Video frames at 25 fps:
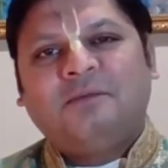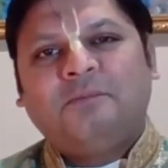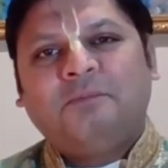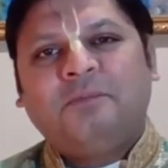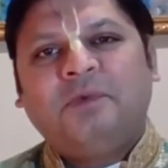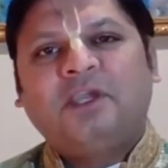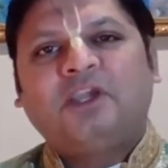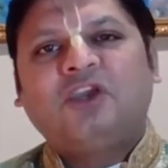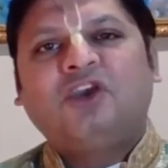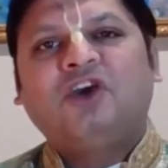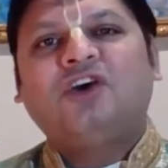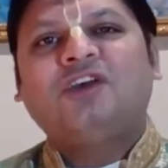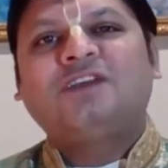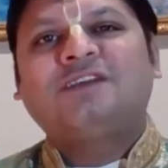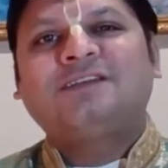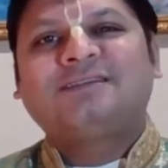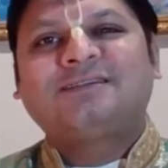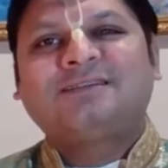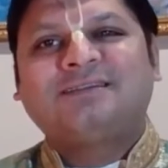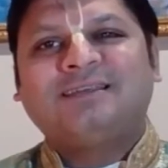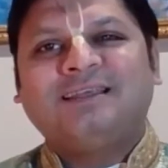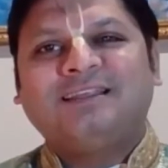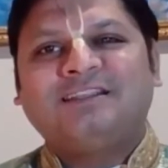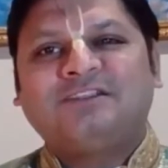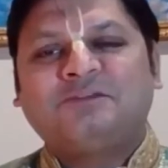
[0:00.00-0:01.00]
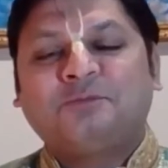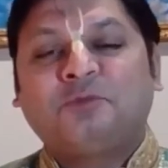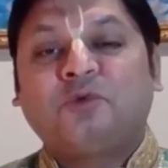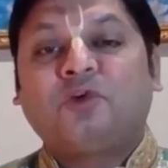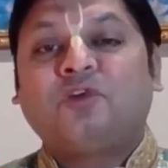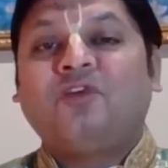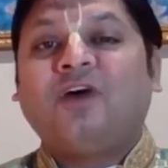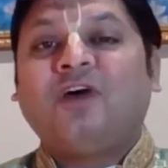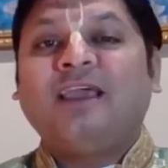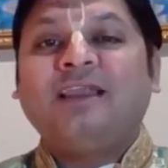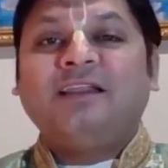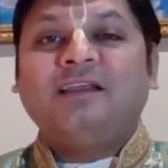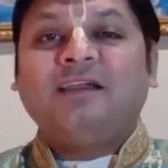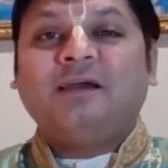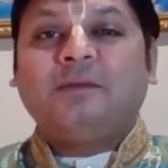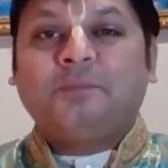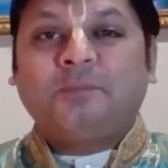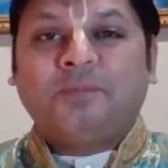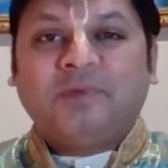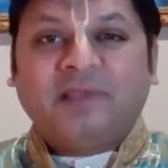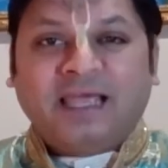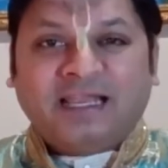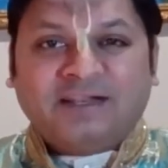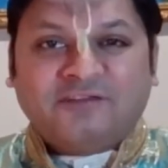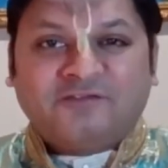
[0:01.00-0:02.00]
because it's providing a
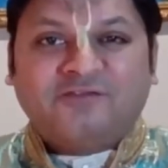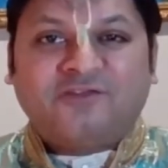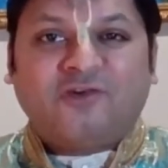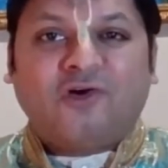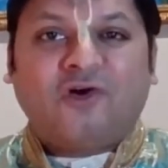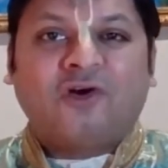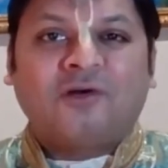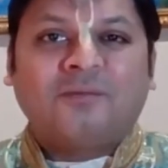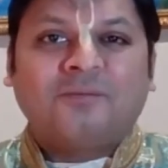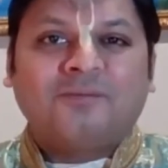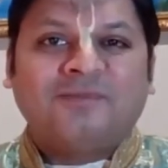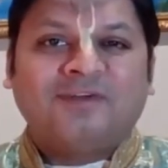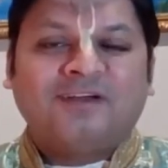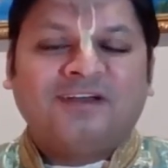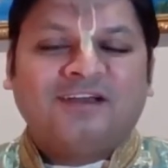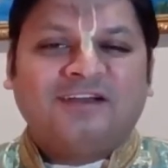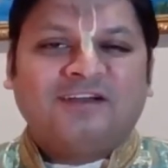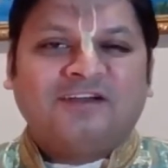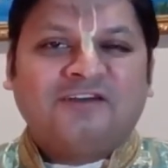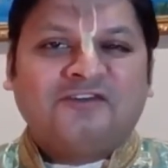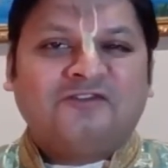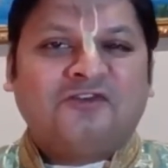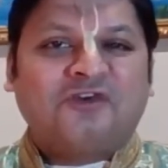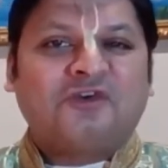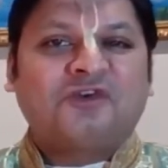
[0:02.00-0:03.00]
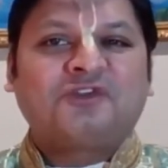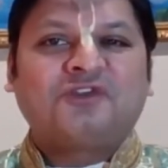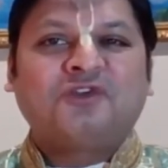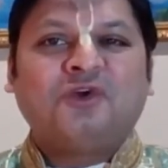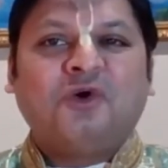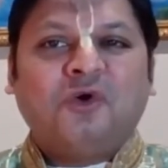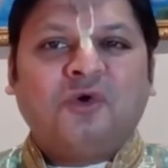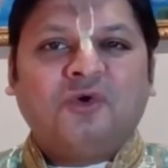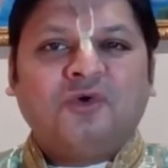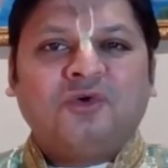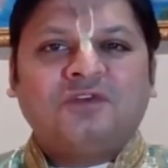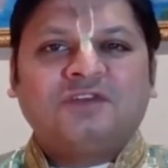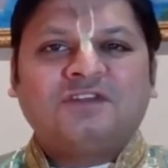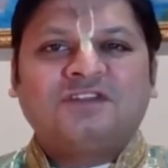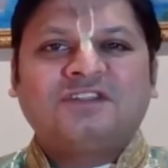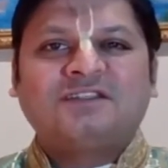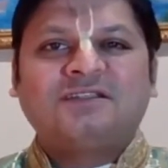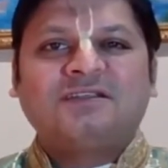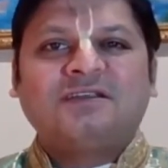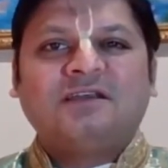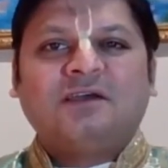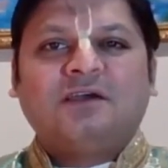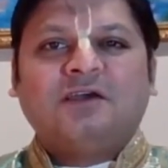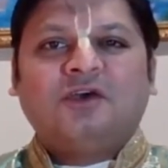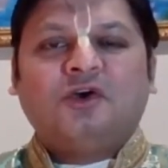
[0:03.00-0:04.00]
platform for
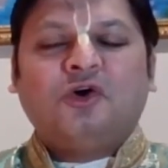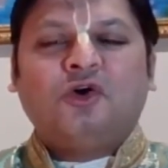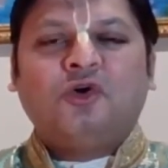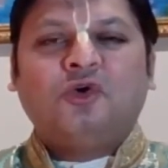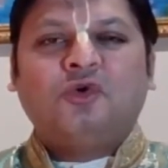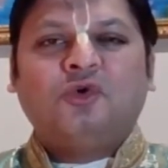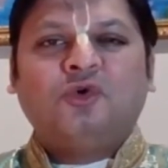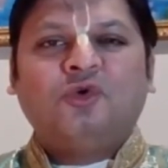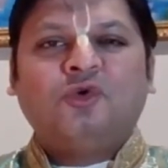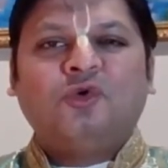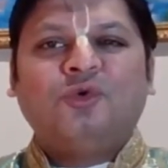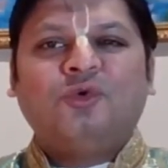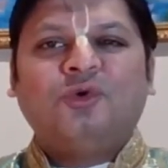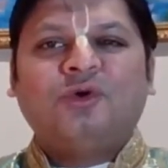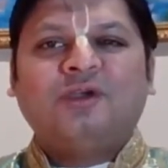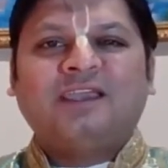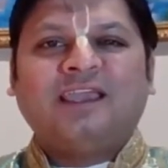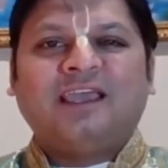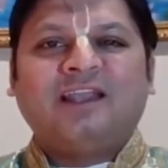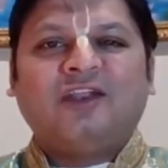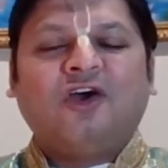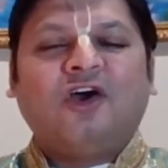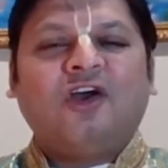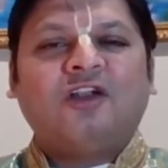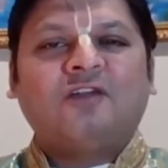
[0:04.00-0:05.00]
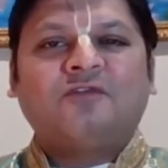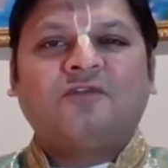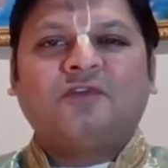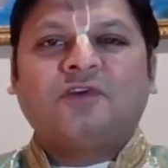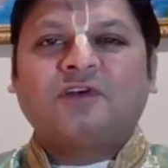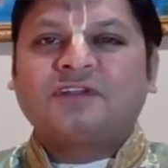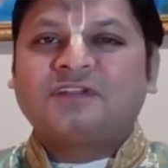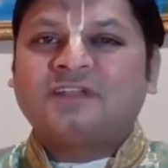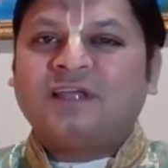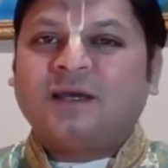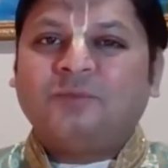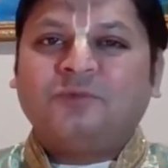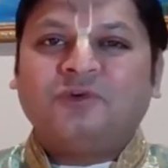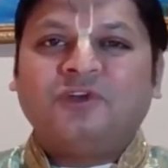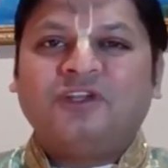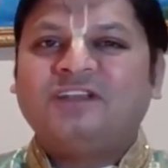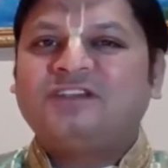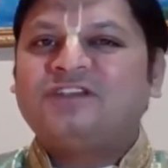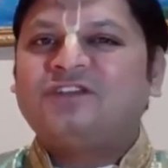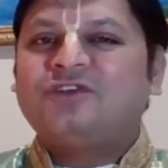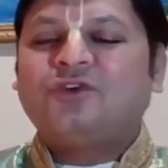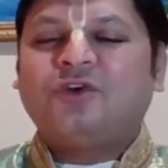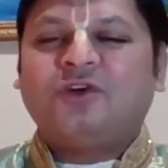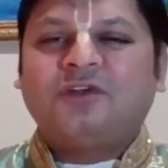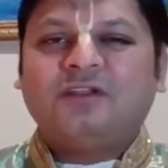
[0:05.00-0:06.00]
those who cannot, for some
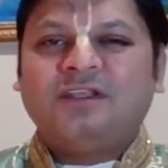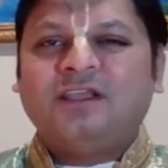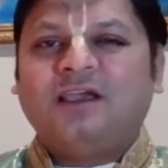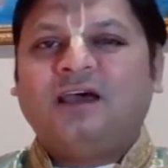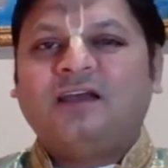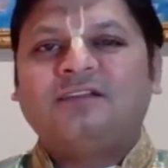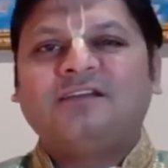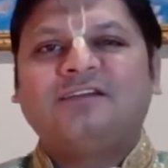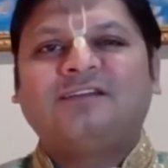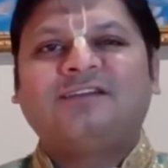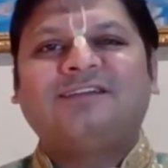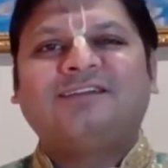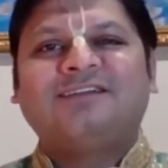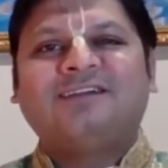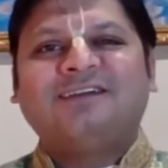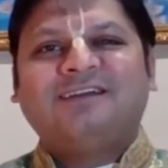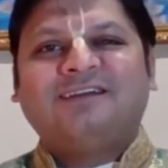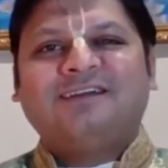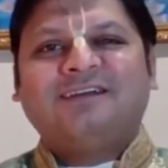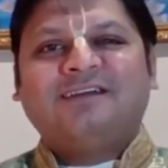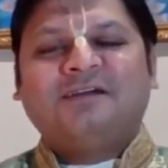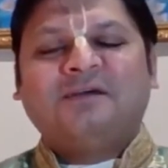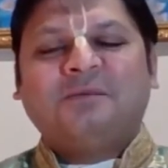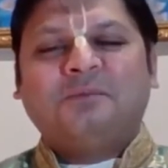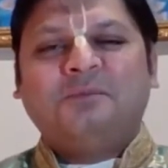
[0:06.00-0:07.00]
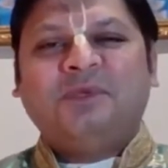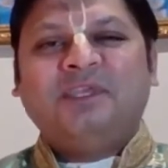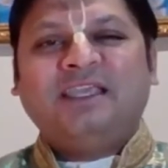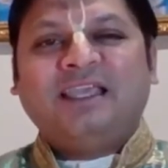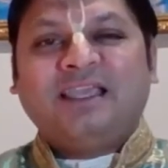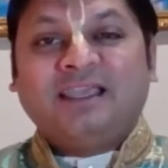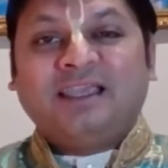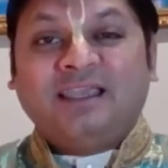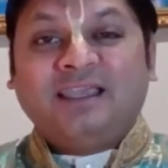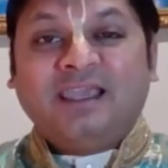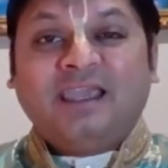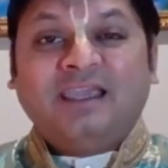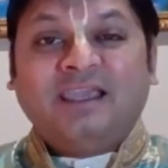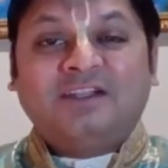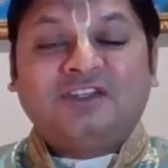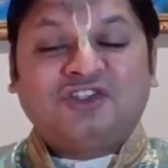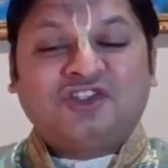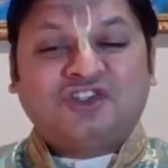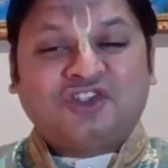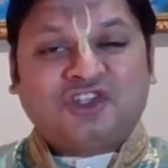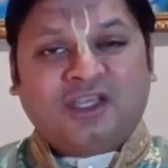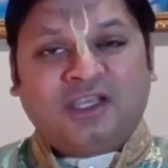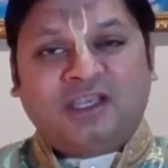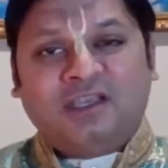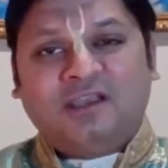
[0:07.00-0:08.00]
reason or the other, be
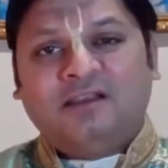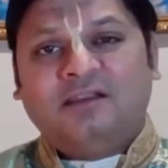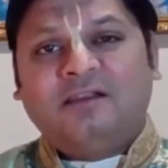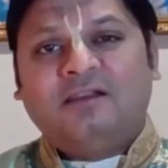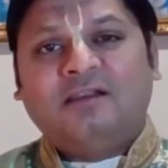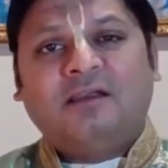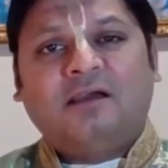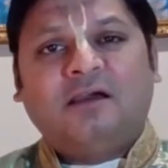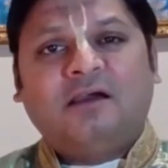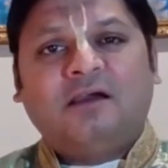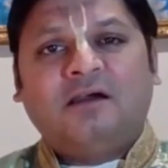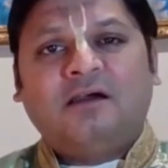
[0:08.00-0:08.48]
engaged in